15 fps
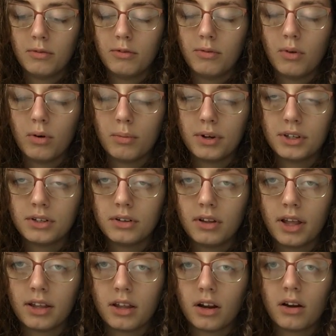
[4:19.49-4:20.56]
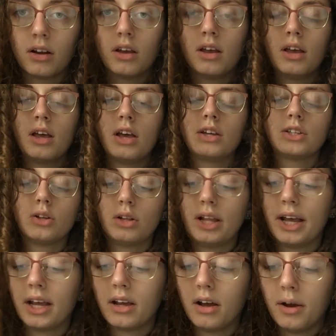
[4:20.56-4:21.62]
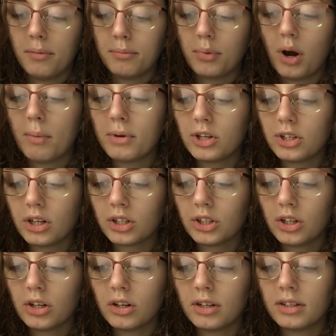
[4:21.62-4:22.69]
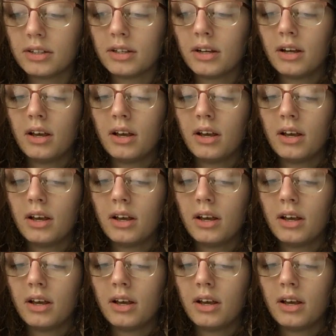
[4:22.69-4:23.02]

form onto, like, they're, so like primary structures